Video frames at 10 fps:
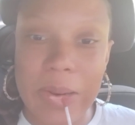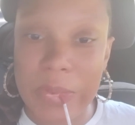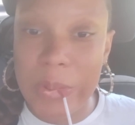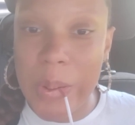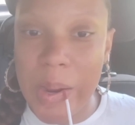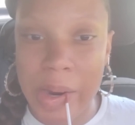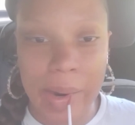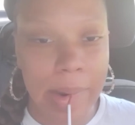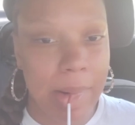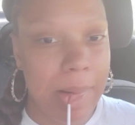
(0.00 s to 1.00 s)

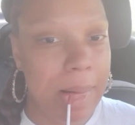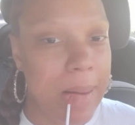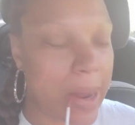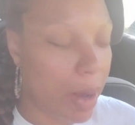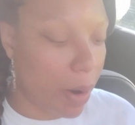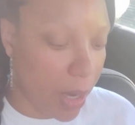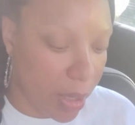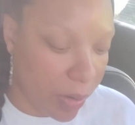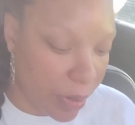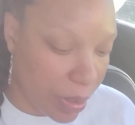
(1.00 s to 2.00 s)
everywhere,
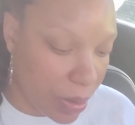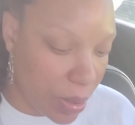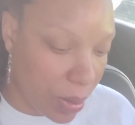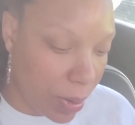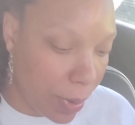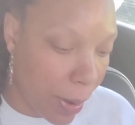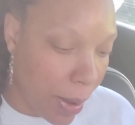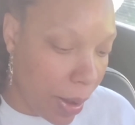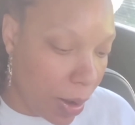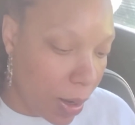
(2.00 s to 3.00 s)
all over YouTube
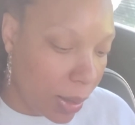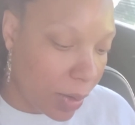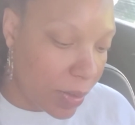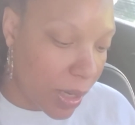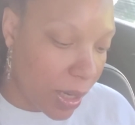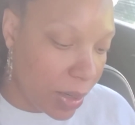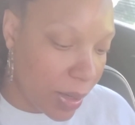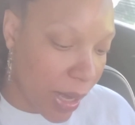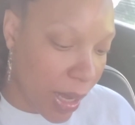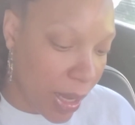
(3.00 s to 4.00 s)
all over the
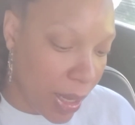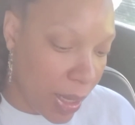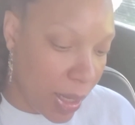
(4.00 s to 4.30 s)
internet.